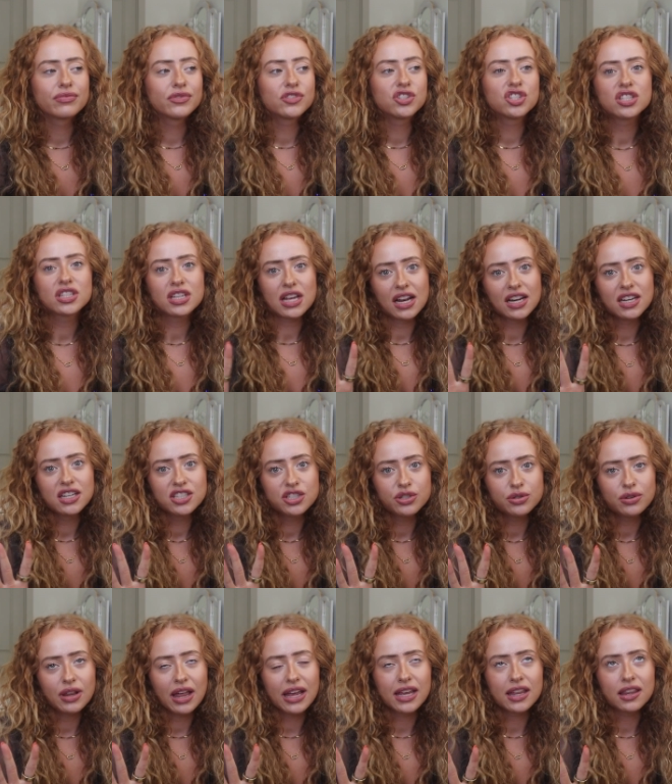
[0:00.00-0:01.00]
just kind of
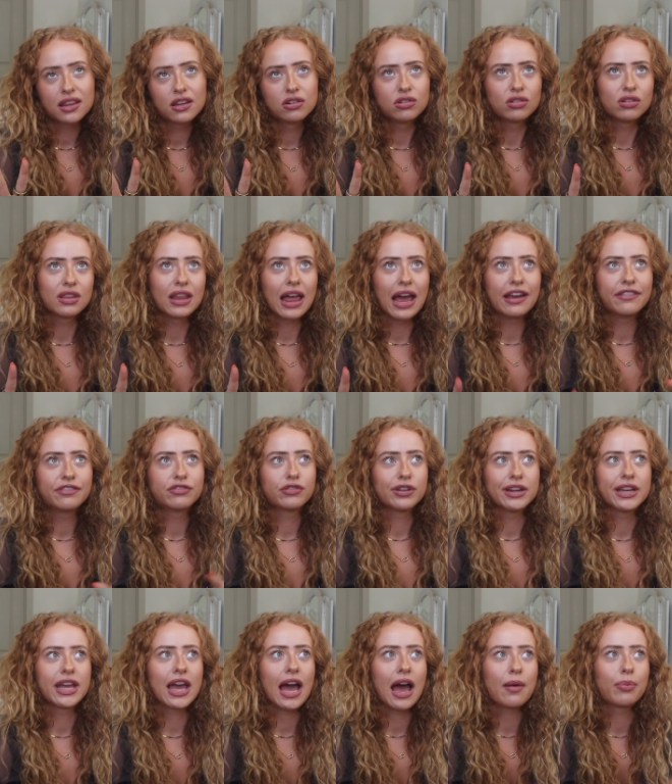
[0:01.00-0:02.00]
do like a little life
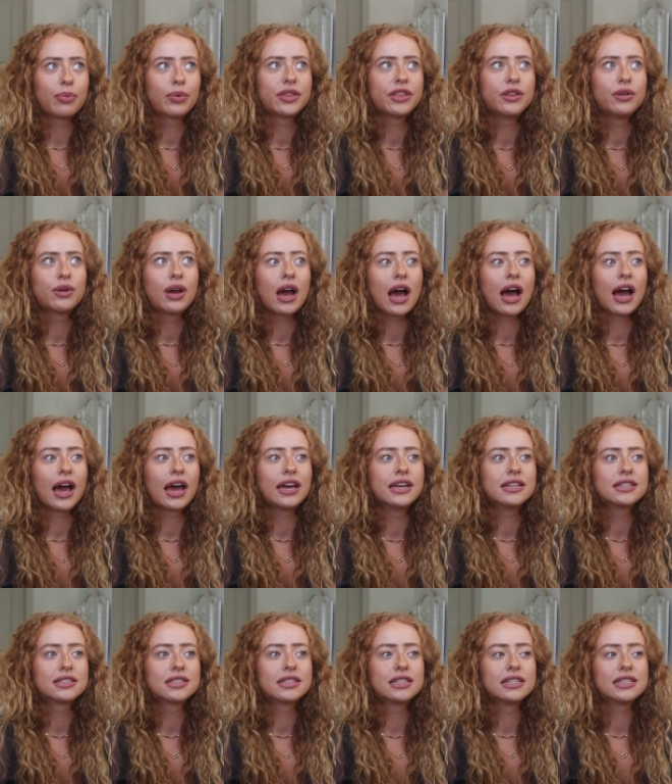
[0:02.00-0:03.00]
recap with you
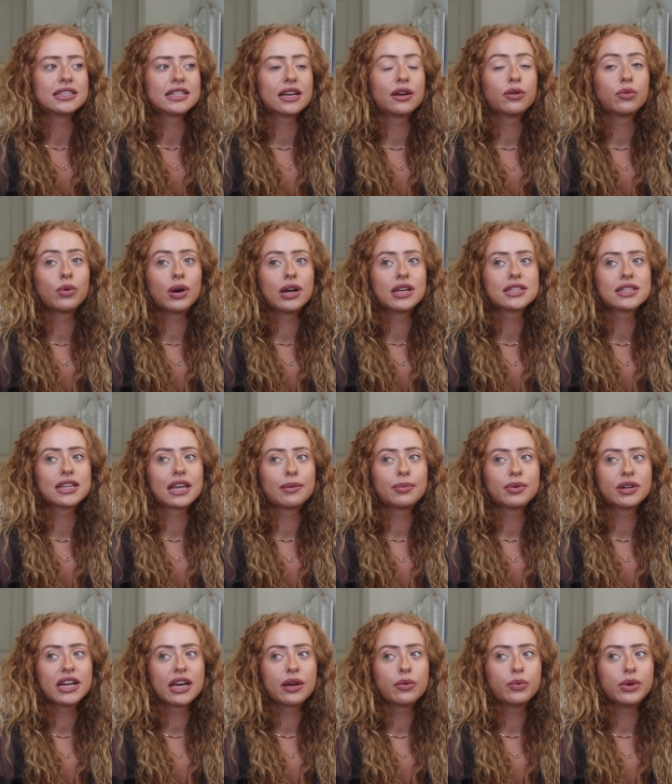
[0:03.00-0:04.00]
guys since it was
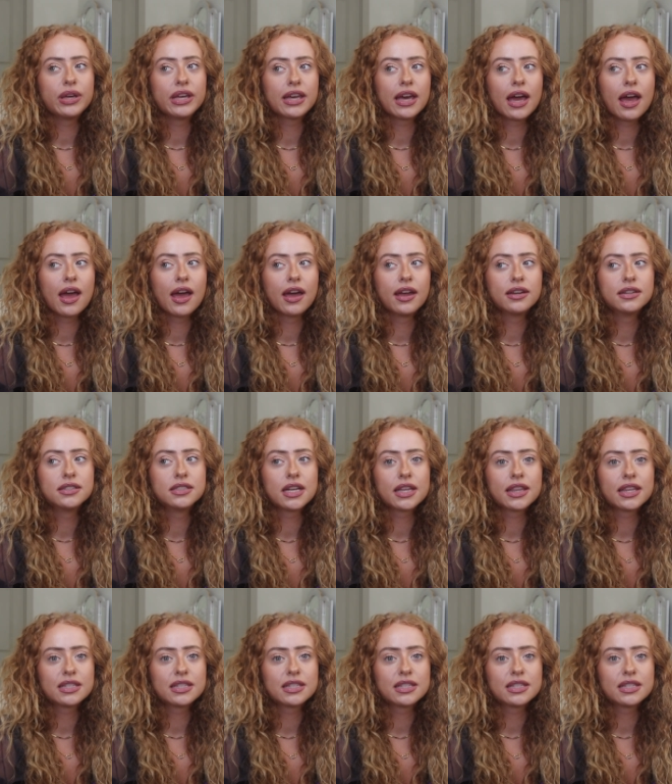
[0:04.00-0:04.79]
Labor Day weekend.